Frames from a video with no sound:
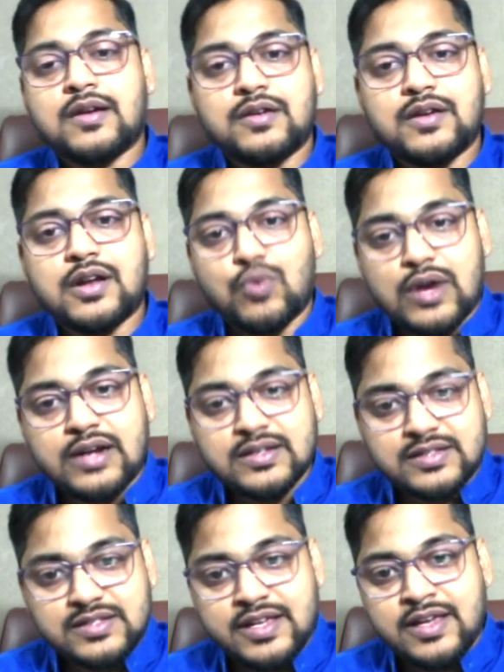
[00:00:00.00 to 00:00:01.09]
Now let
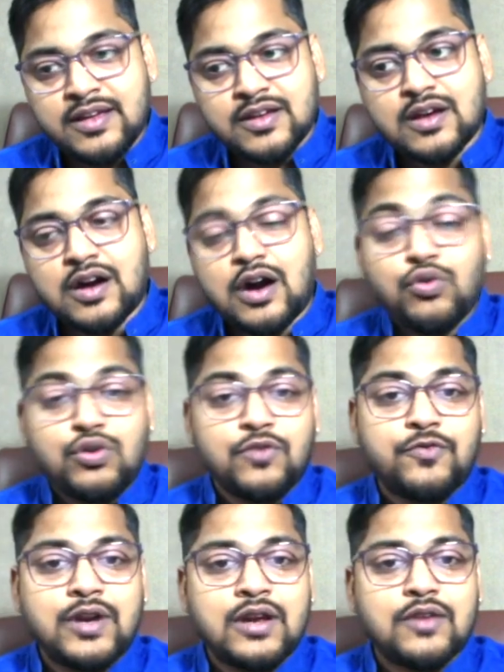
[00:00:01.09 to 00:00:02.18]
us see how to
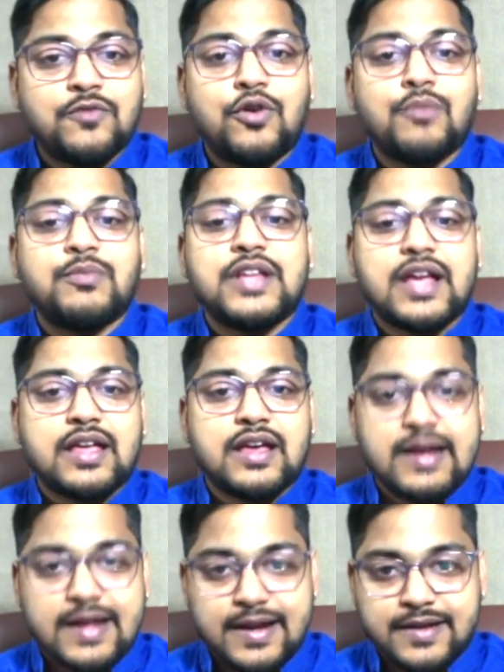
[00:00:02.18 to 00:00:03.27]
fill form DIR
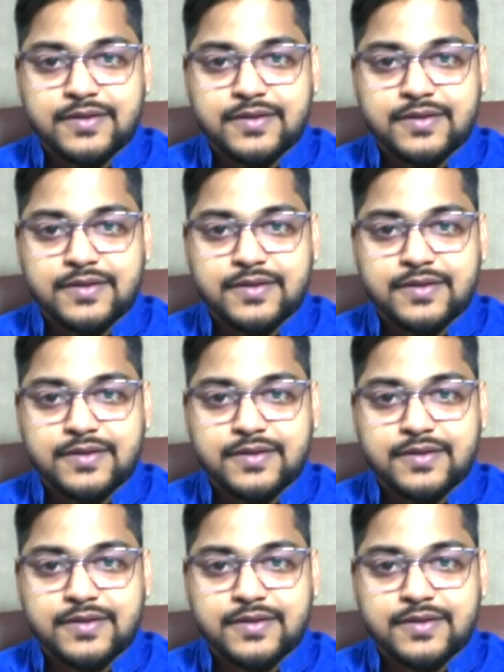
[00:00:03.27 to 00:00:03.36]
8.